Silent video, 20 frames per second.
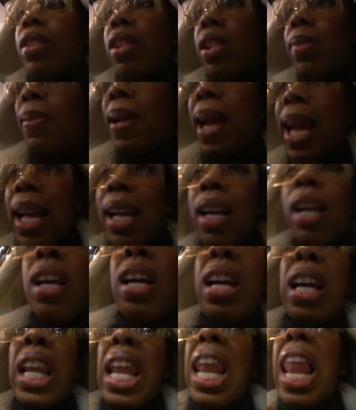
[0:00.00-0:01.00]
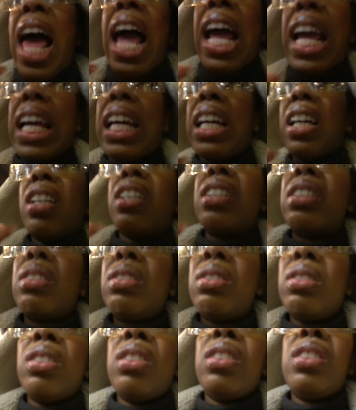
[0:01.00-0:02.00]
display, like,
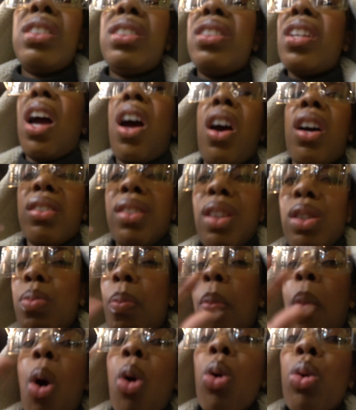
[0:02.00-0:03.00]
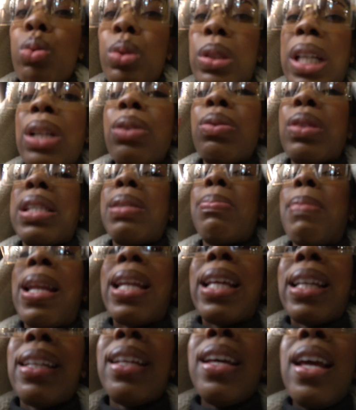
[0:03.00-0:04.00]
nah, there's mold and it was
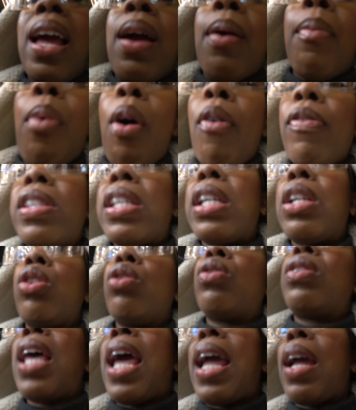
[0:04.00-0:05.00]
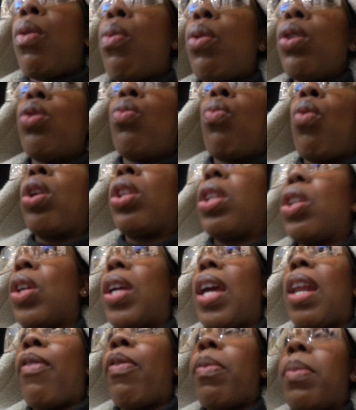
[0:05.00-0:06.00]
smelling. But obviously you take what you want and you
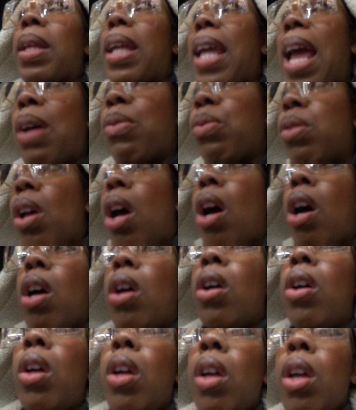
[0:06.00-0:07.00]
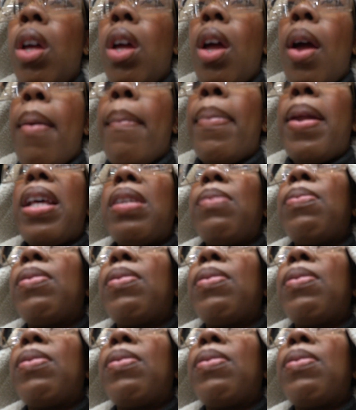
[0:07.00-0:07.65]
get it from the counter. But that's